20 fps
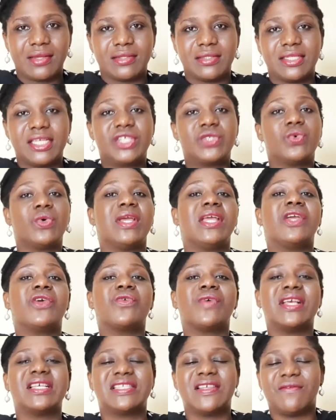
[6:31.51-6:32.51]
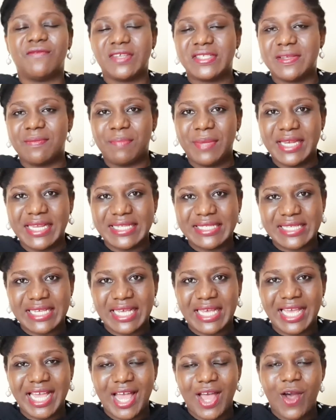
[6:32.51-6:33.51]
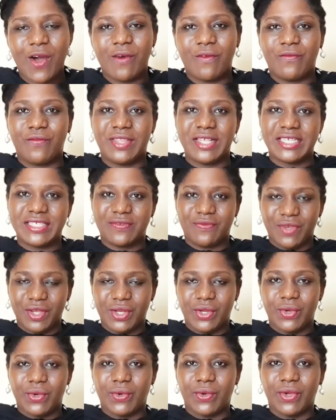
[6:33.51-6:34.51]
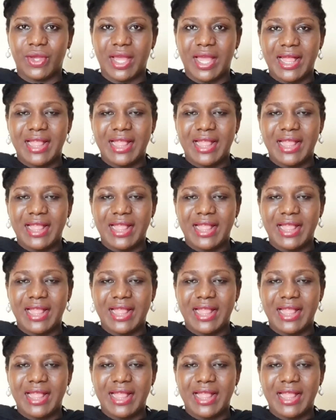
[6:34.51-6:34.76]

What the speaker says: This will increase the visibility of this video.